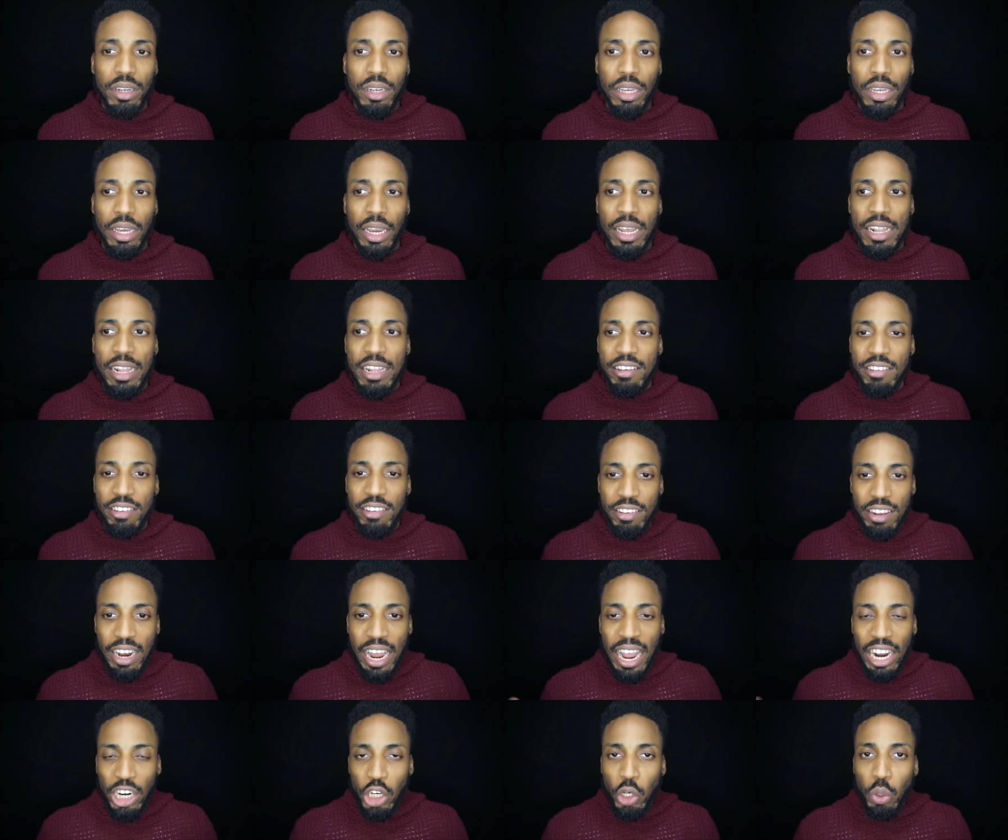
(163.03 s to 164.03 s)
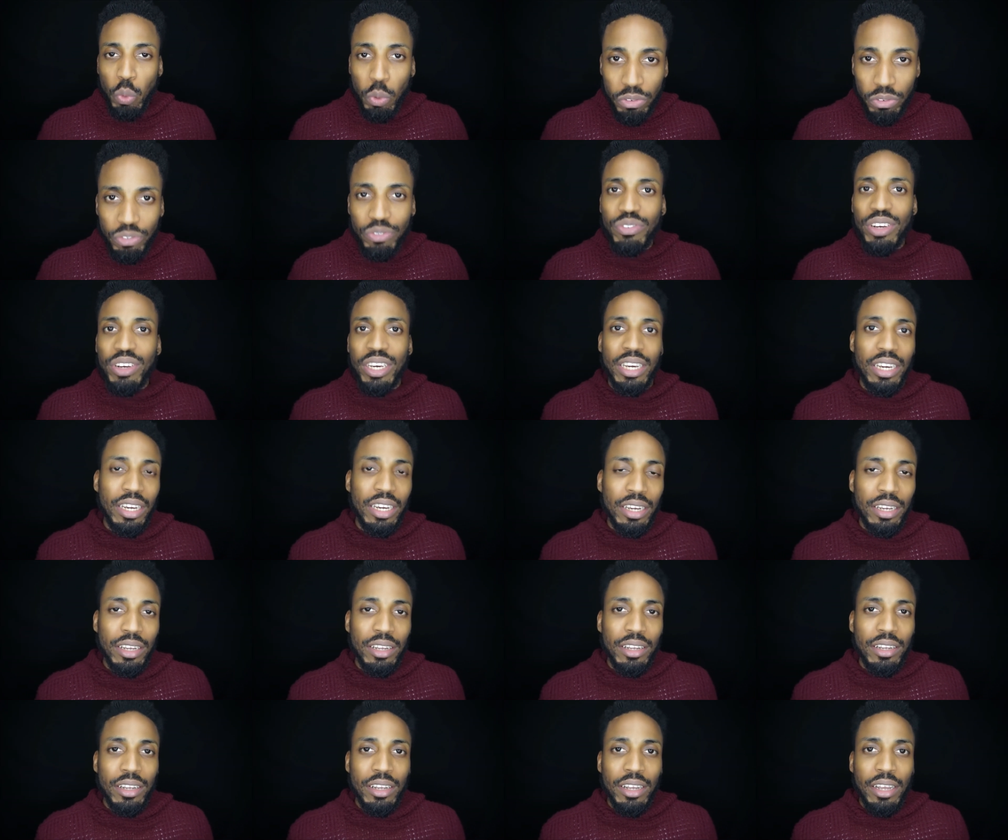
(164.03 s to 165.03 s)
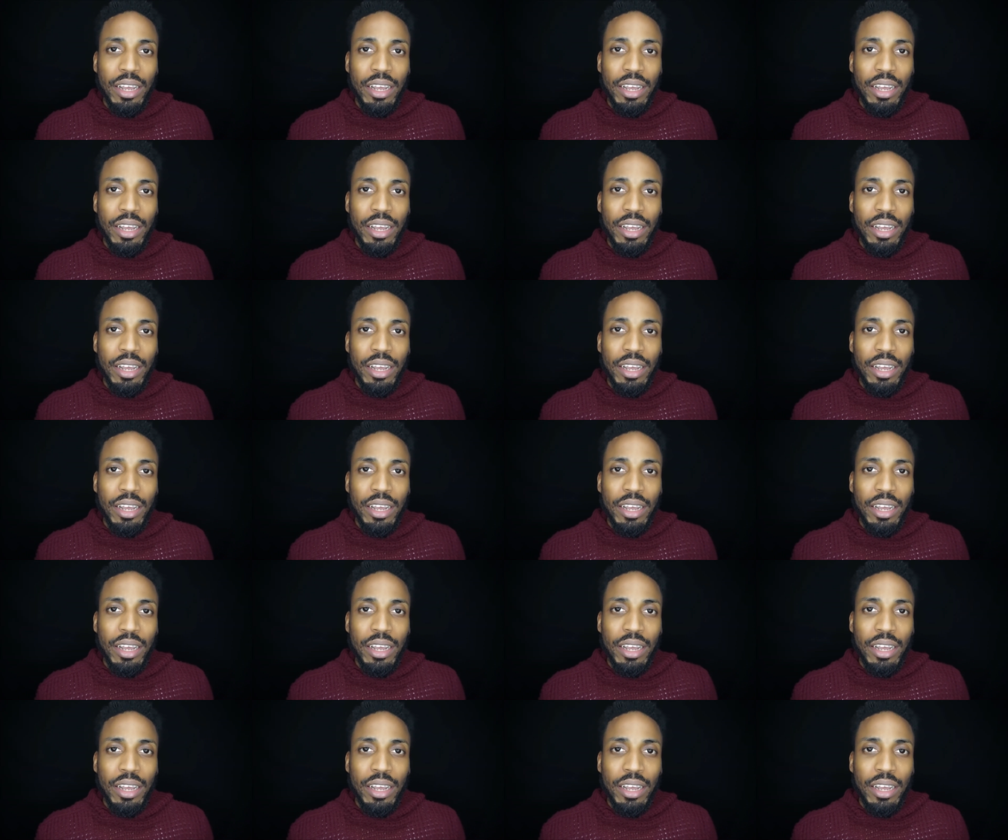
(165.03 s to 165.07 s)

Okay, this is an actual thing,